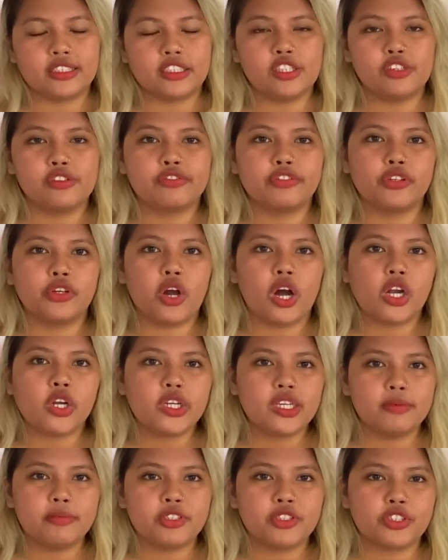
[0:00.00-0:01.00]
Now for our
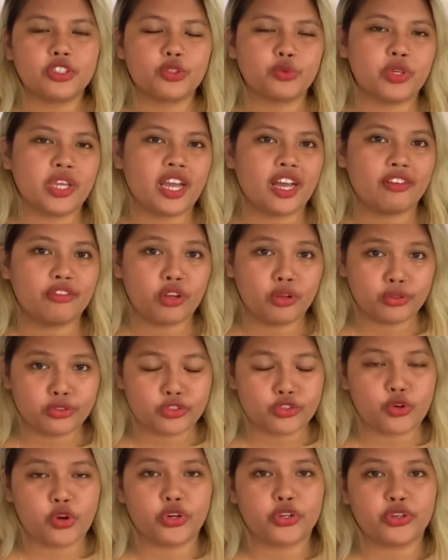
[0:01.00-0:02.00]
images, we have
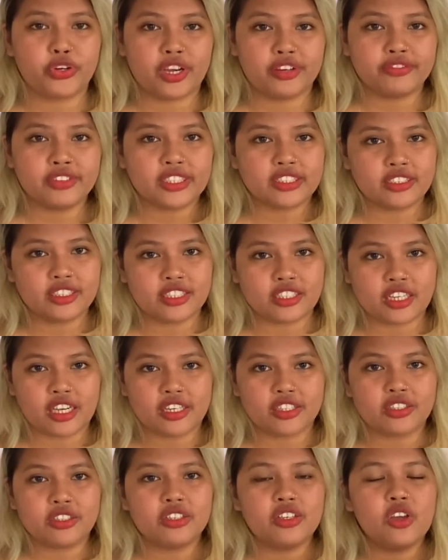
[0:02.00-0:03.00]
also our graphic
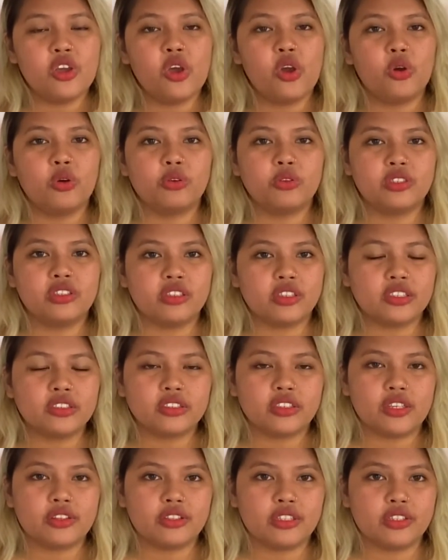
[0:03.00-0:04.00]
designer who does
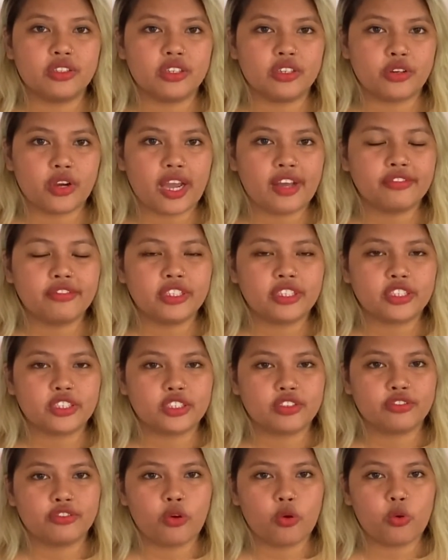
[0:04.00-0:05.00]
the graphics
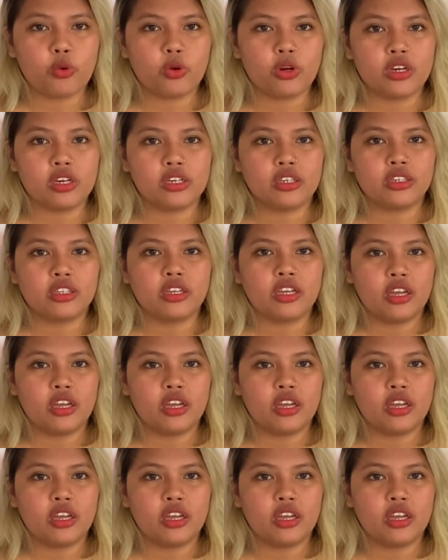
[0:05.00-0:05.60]
for